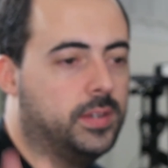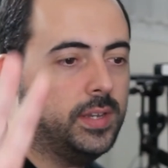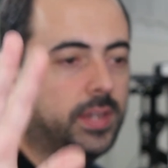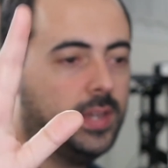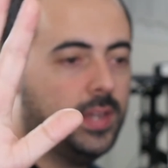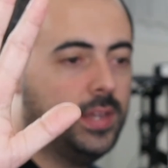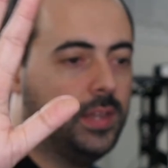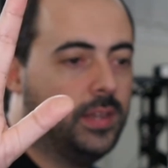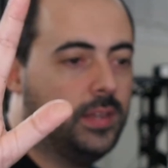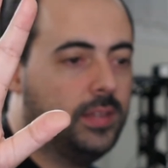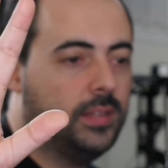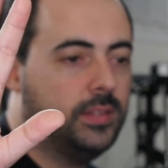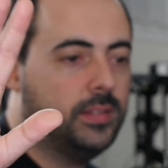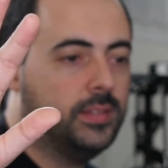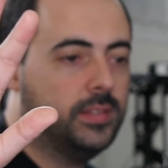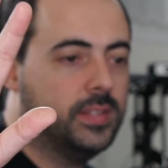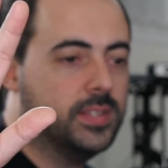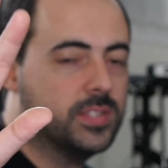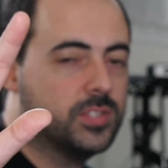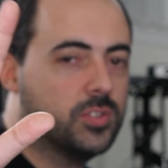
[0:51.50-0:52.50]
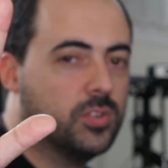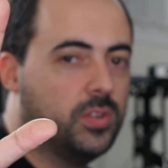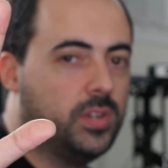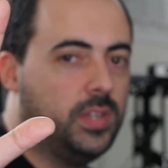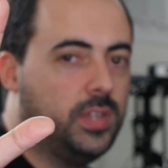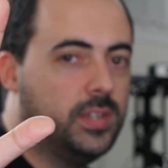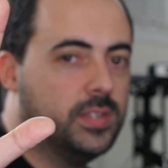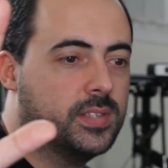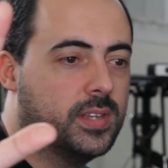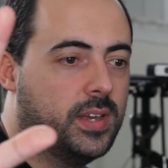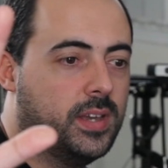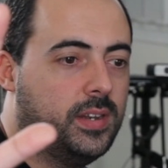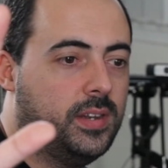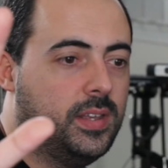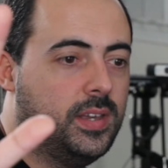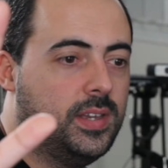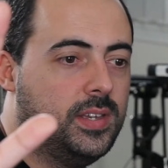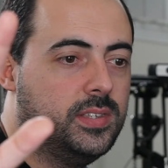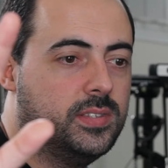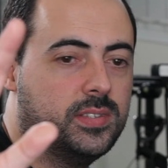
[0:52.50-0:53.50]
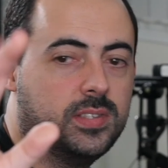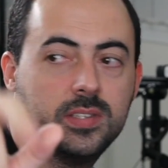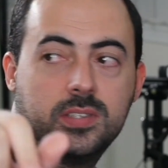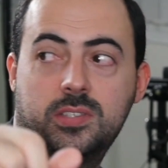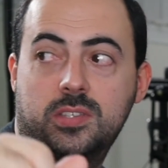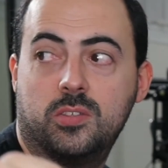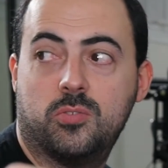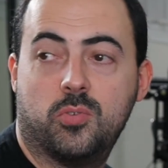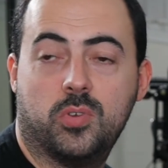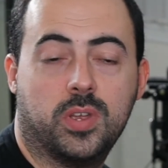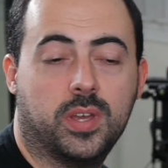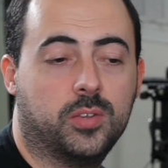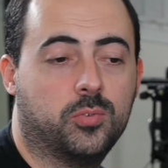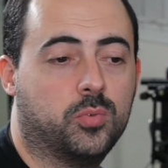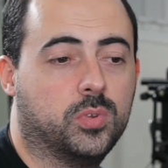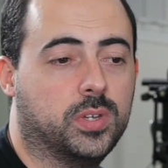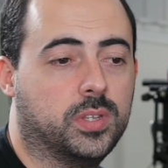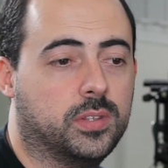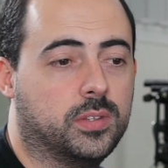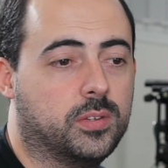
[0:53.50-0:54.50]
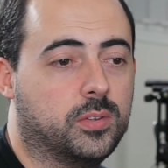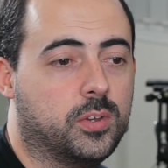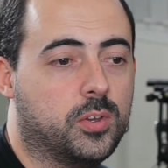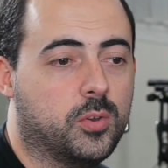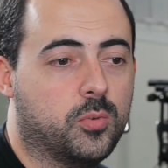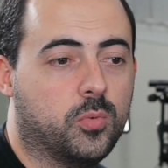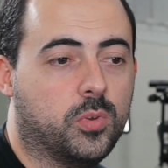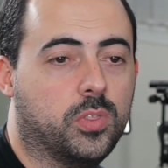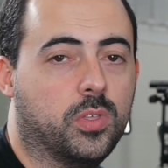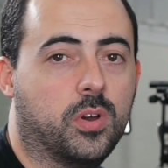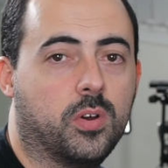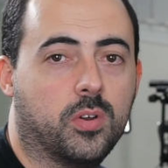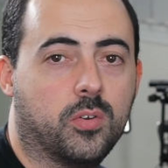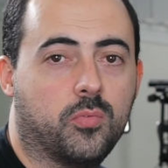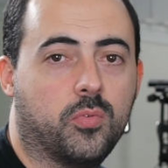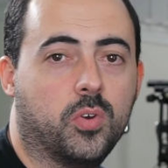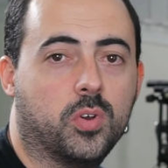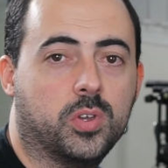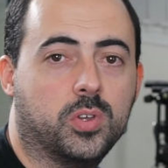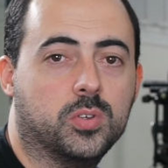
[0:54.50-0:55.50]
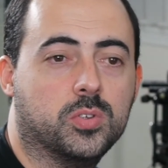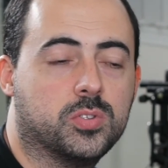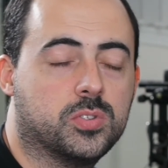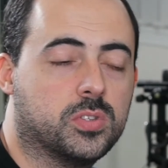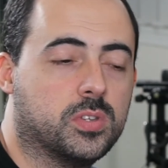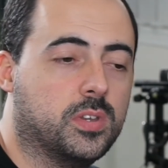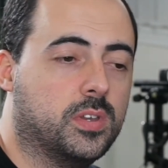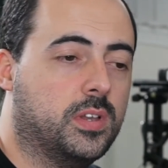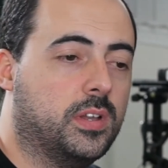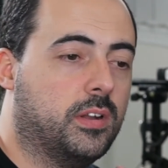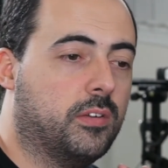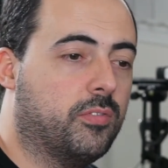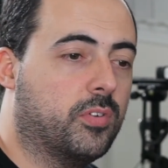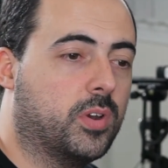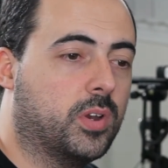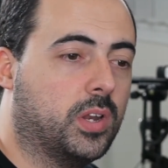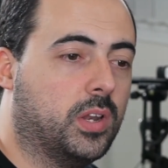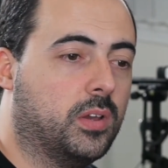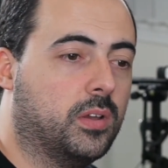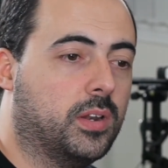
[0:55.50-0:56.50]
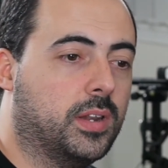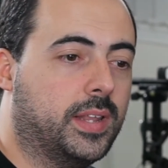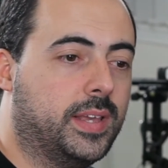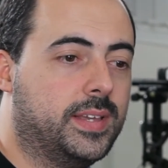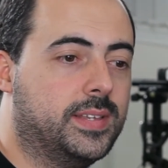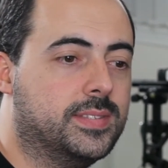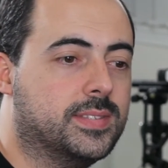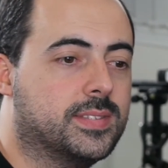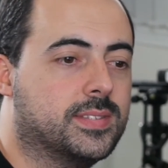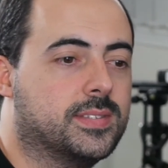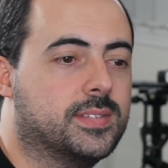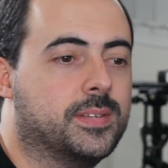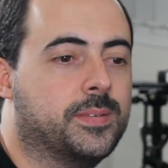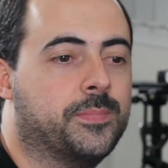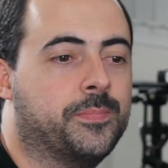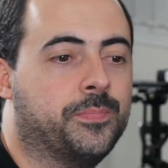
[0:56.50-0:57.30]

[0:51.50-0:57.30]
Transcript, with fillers: and the Sony is an A6300 with autofocus, a very long lens.